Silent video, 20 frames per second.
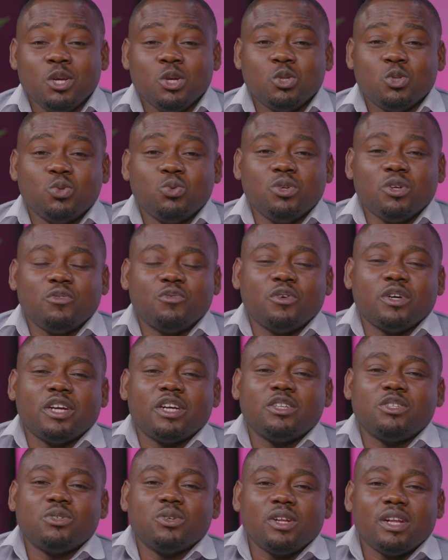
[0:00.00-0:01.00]
Do not
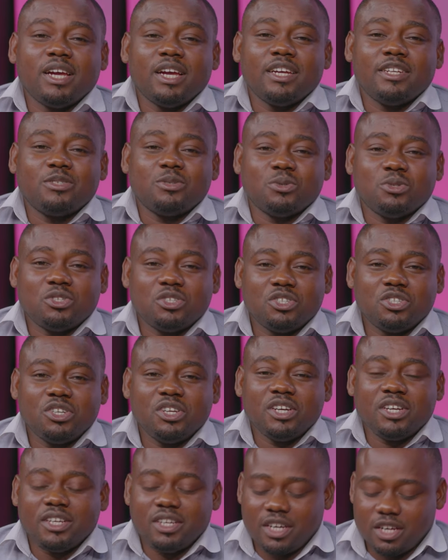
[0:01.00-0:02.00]
forget to like, to
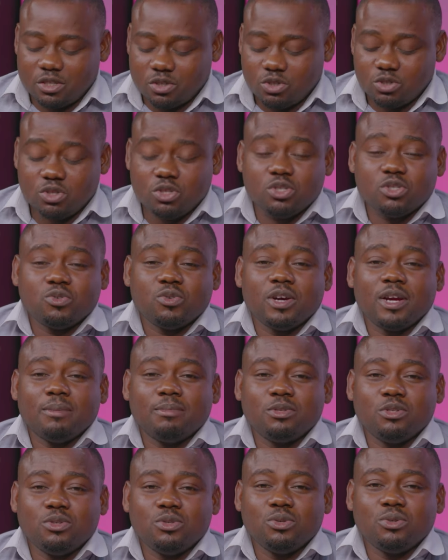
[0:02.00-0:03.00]
share, and to subscribe
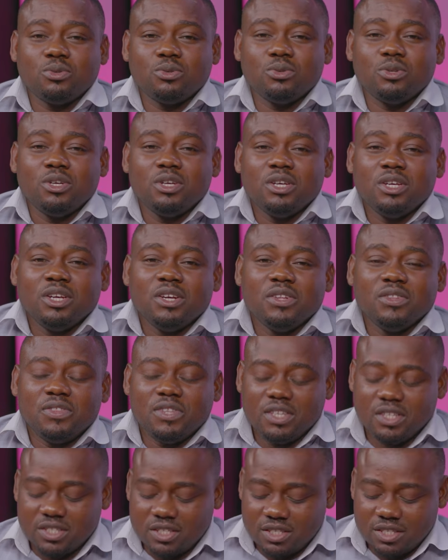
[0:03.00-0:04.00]
to
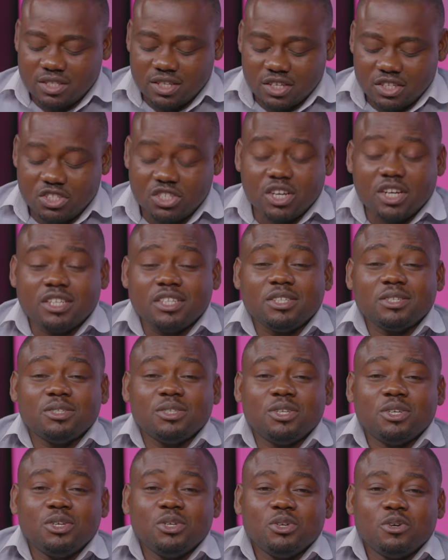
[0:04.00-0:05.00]
this channel.
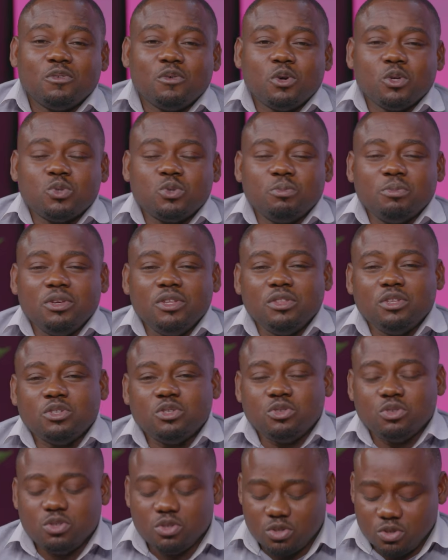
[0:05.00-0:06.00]
Of course, with me in the
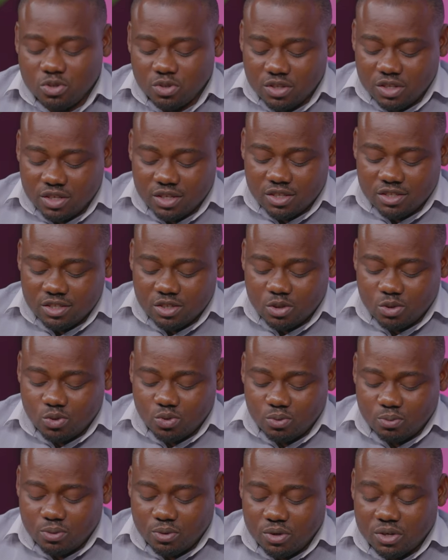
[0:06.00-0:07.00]
studio today is
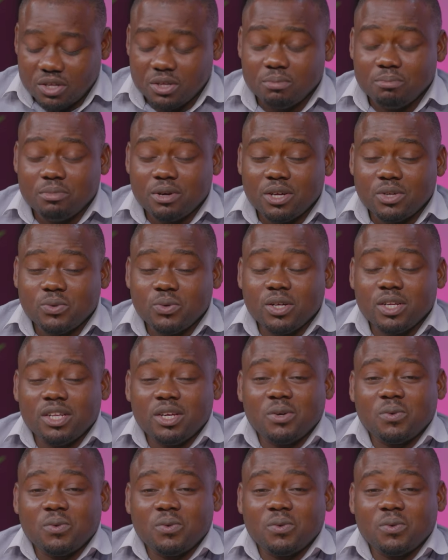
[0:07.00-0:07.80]
Edubor Emmanuel,